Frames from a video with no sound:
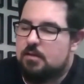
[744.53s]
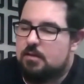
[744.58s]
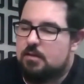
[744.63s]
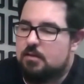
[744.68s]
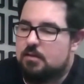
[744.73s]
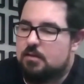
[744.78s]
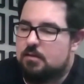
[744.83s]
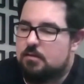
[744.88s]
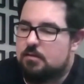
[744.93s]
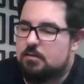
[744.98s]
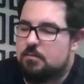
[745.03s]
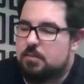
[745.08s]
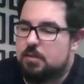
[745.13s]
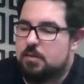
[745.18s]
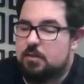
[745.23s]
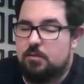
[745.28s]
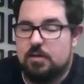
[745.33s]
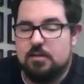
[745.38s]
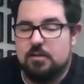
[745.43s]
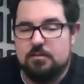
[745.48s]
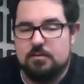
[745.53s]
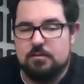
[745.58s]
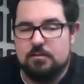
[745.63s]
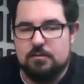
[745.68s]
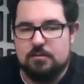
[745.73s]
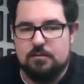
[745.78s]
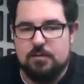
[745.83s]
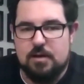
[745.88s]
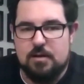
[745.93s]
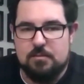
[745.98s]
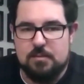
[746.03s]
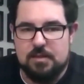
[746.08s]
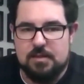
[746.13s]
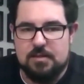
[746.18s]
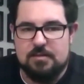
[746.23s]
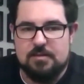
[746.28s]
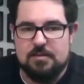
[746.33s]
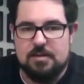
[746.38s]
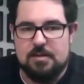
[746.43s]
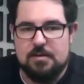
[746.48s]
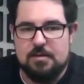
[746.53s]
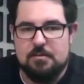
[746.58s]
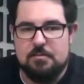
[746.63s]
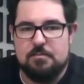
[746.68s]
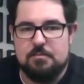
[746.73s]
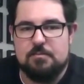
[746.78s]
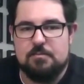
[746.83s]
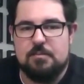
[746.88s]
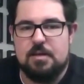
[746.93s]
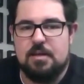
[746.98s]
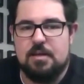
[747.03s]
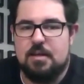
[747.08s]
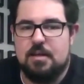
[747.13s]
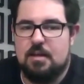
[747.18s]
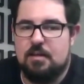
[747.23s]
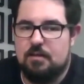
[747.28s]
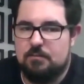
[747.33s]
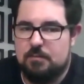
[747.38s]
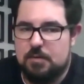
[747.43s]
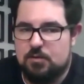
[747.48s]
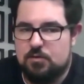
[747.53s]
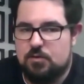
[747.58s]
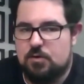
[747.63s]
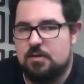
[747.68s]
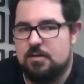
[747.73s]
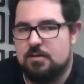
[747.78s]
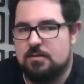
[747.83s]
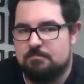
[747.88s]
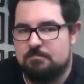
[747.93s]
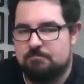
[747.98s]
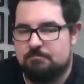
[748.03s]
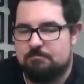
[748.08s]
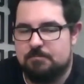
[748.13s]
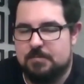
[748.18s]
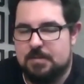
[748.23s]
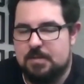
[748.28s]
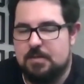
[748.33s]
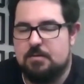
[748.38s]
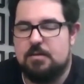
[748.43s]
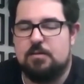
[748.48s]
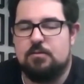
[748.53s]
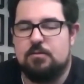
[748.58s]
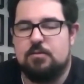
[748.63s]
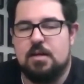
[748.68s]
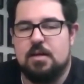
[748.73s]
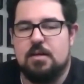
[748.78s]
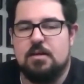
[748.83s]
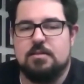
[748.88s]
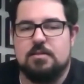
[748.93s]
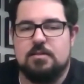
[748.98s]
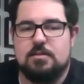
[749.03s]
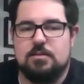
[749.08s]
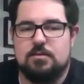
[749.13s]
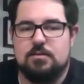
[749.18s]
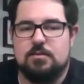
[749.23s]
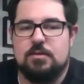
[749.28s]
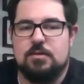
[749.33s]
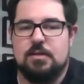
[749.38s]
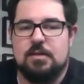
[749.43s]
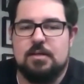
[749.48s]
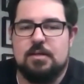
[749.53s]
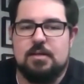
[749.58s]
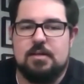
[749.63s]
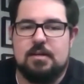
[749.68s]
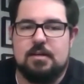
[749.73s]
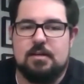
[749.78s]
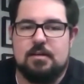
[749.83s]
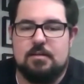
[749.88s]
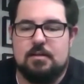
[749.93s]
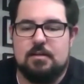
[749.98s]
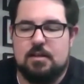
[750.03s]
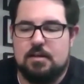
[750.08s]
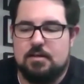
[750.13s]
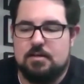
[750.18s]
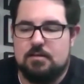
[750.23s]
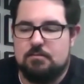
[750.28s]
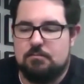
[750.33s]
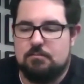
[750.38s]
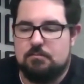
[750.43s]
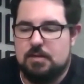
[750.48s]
Biloela family and how they've been treated in regards to their